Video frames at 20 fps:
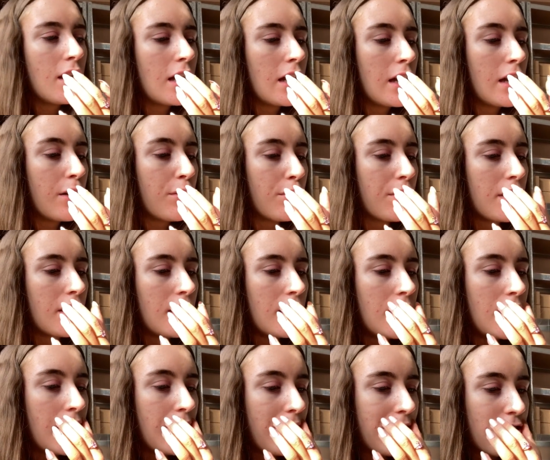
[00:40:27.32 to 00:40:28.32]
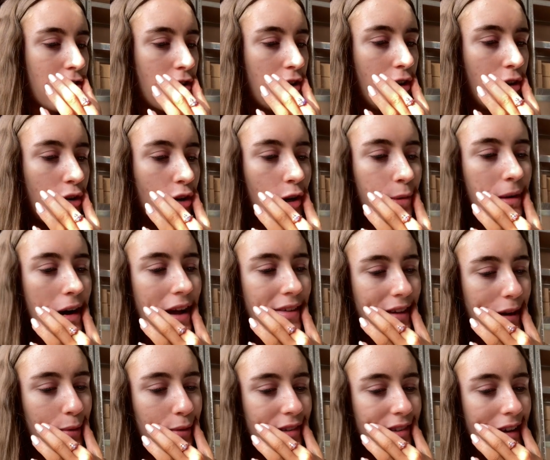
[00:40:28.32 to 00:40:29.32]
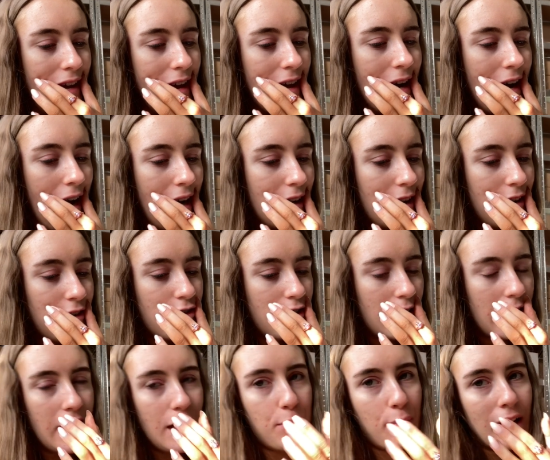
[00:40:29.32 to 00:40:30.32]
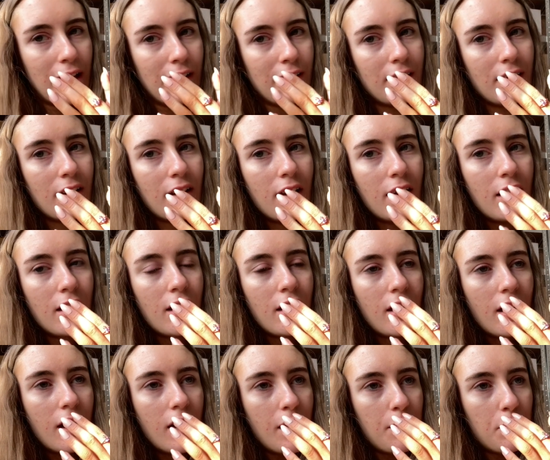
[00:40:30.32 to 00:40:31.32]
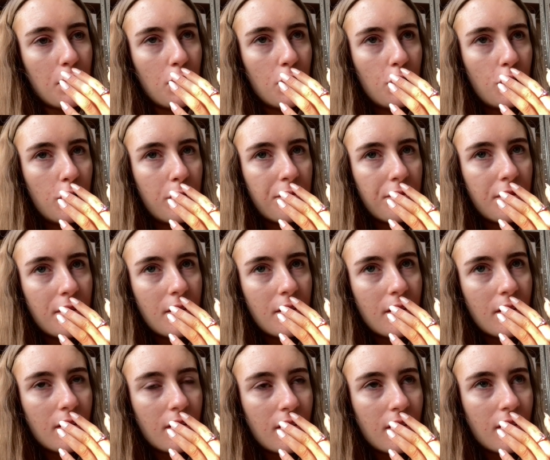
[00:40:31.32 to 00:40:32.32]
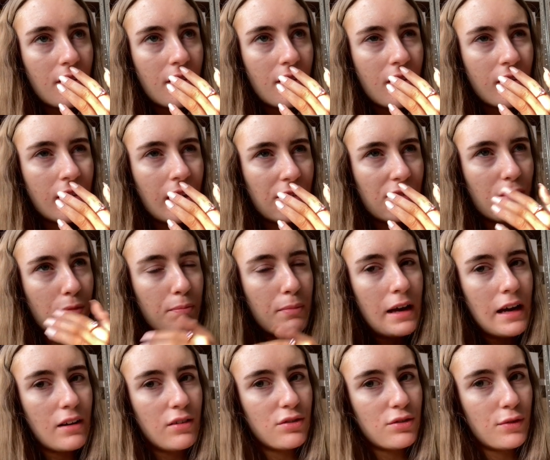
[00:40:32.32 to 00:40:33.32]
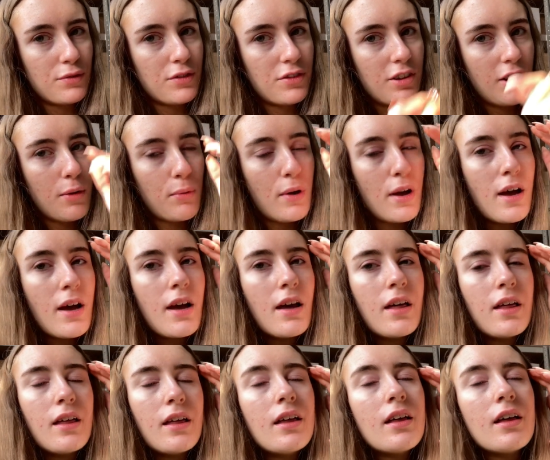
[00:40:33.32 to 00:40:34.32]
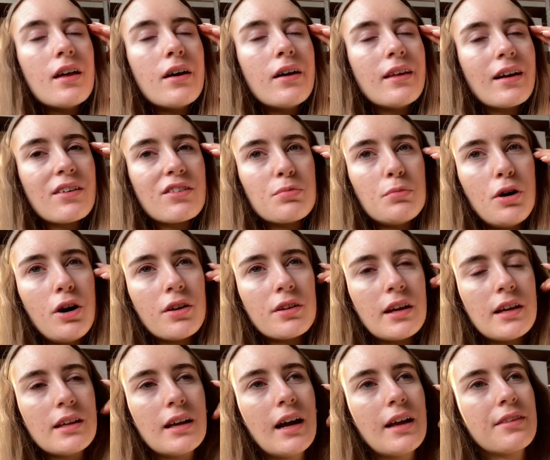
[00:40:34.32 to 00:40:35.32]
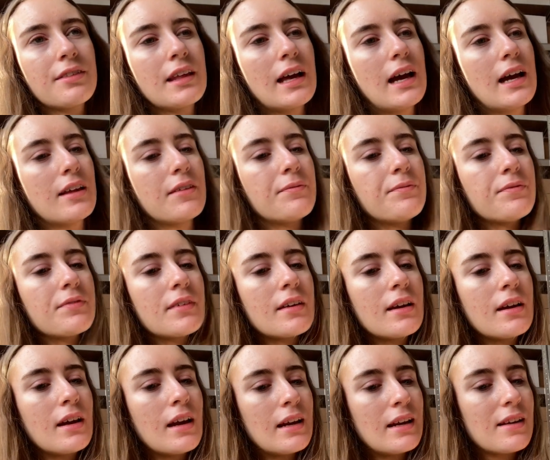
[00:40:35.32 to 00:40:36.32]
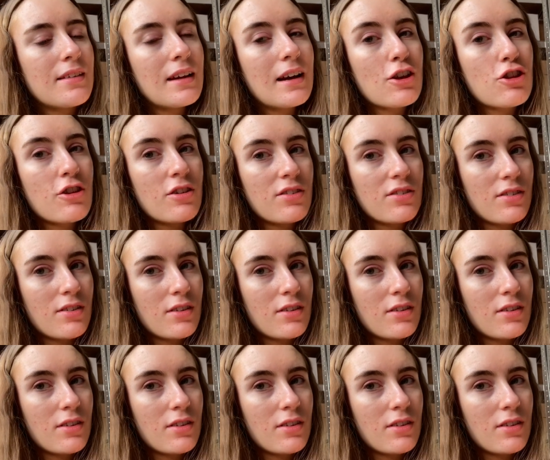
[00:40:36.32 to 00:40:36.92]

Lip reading: he literally got home, had our tea, and literally he went home. He got some baking stuff to do the next morning. And then it is actually